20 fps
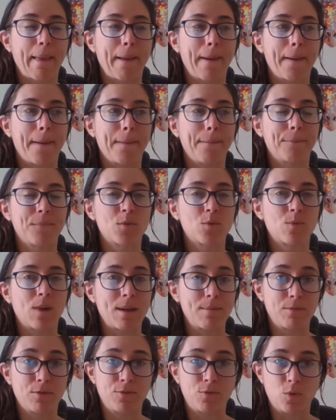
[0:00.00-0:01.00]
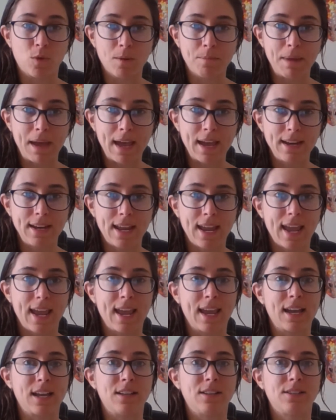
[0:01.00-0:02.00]
um, right before bed
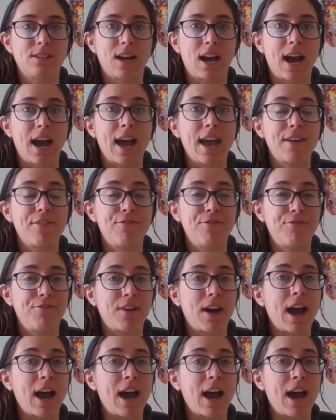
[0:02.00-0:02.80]
and I,